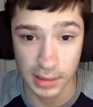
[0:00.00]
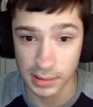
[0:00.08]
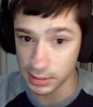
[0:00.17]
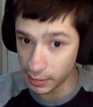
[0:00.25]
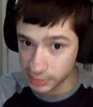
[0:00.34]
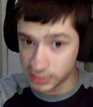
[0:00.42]

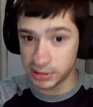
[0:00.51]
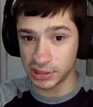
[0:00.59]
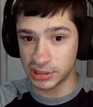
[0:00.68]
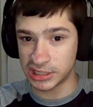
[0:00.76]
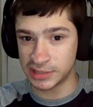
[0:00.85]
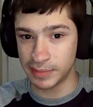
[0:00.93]
let me just
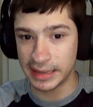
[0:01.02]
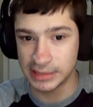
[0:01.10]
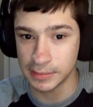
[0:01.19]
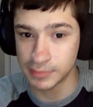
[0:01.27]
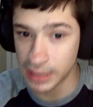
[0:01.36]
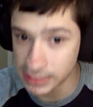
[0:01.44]
explain
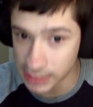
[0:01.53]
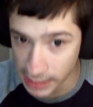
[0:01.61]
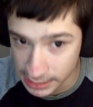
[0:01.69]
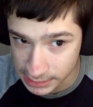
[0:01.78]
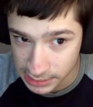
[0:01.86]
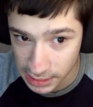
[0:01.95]
some things, I
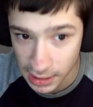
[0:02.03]
guess.